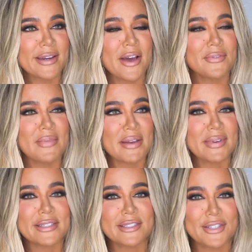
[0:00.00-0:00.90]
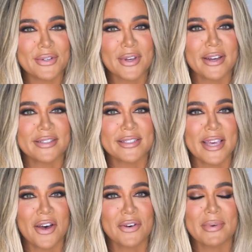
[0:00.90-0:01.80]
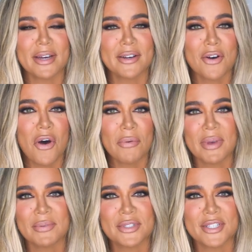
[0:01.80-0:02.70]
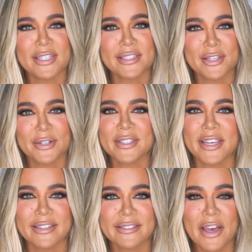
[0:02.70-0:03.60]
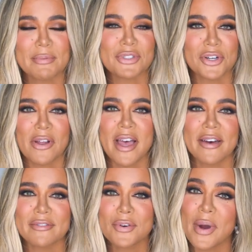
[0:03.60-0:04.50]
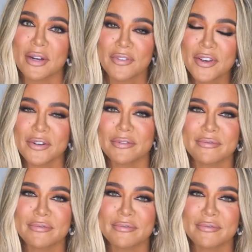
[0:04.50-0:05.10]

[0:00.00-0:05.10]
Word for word: now, maybe it's too young to tell, but call me when she's 13. I'm sure I'll have quite a few.